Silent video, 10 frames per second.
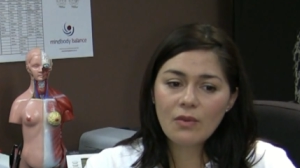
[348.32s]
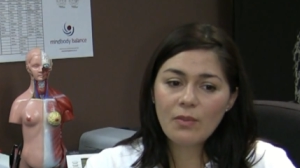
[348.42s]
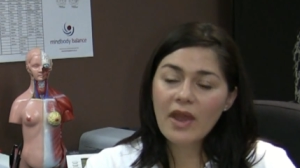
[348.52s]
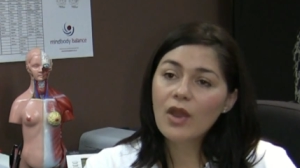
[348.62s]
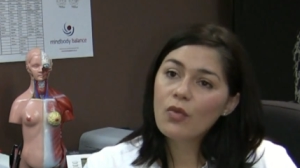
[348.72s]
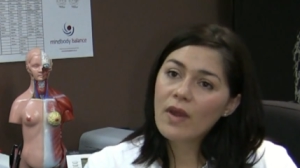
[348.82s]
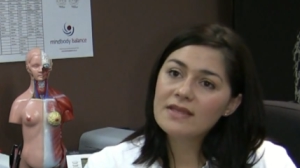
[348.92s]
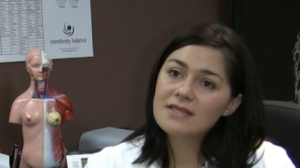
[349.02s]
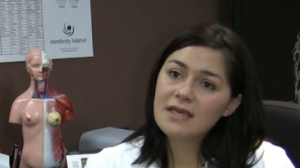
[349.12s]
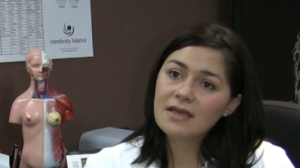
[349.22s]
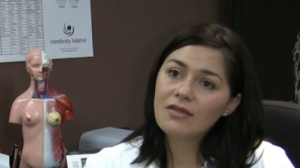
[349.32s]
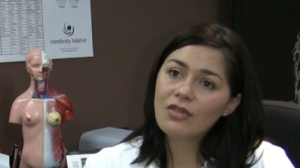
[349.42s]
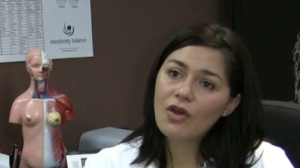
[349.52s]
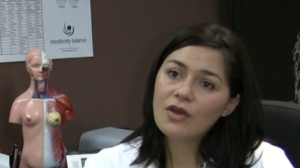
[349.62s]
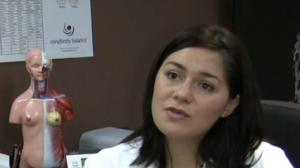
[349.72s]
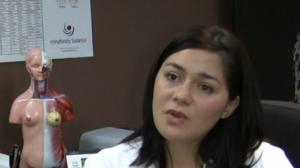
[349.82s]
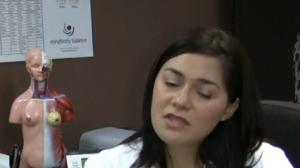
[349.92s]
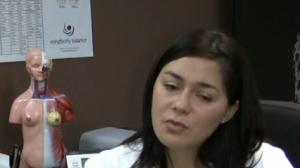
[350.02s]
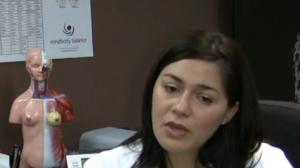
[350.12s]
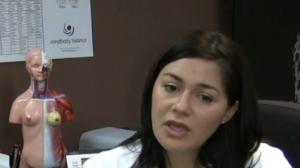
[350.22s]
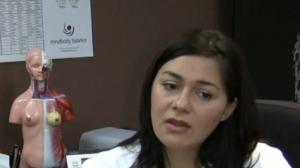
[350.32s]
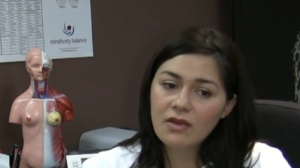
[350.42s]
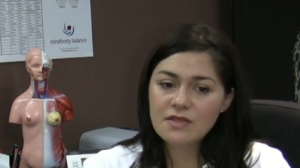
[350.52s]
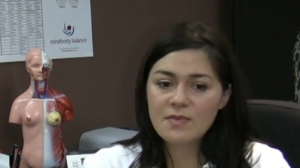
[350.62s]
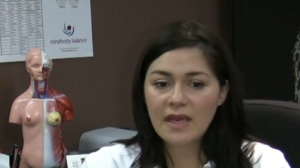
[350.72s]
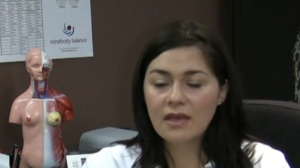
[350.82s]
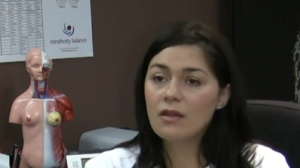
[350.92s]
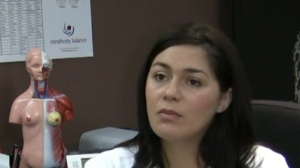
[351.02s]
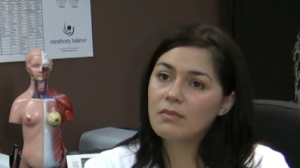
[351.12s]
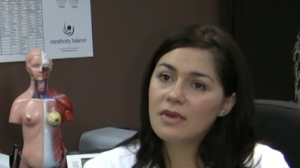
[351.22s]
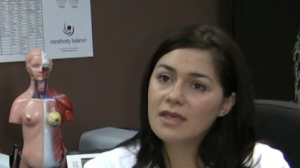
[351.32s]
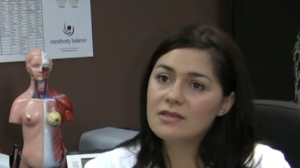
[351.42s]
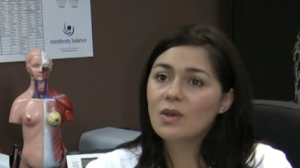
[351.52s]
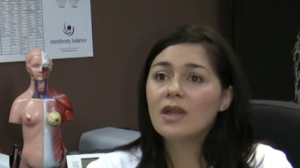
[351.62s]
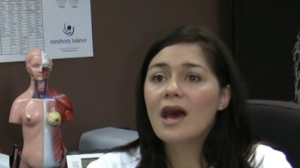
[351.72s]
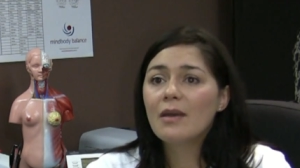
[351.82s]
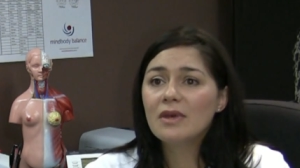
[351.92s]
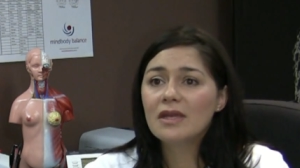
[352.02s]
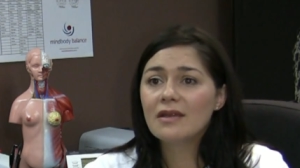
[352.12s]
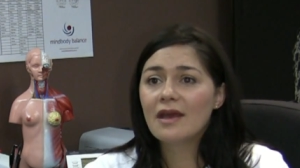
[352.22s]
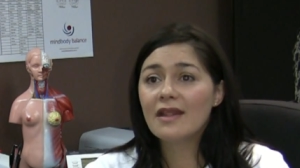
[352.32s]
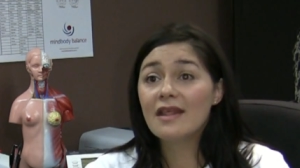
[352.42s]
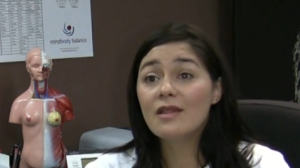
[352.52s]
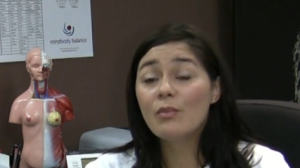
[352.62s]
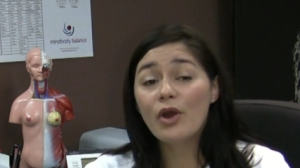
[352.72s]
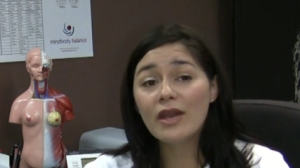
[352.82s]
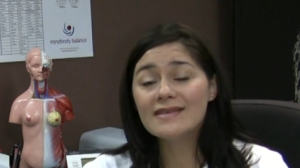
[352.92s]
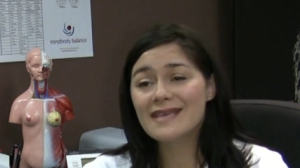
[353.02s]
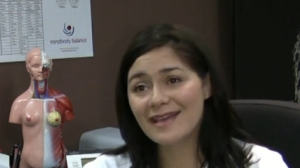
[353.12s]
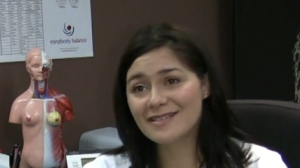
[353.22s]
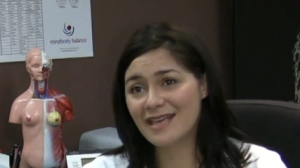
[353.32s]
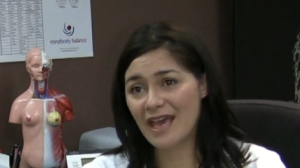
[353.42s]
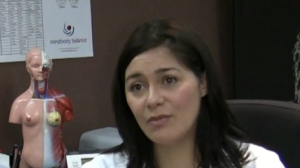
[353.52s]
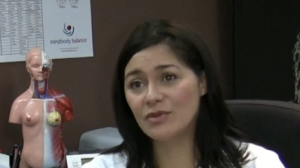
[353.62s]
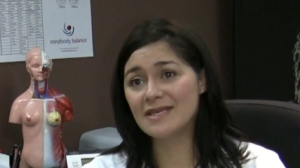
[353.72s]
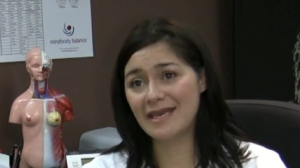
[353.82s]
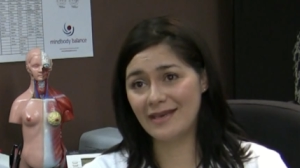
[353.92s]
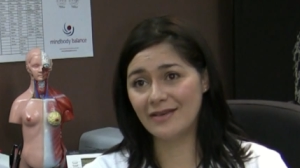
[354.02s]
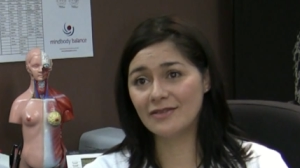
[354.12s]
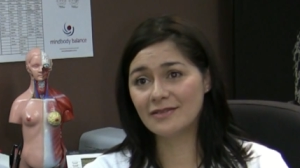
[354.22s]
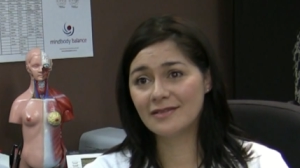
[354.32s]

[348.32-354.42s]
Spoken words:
by correcting those, we're actually bringing those back into alignment, and then the body is actually able to heal.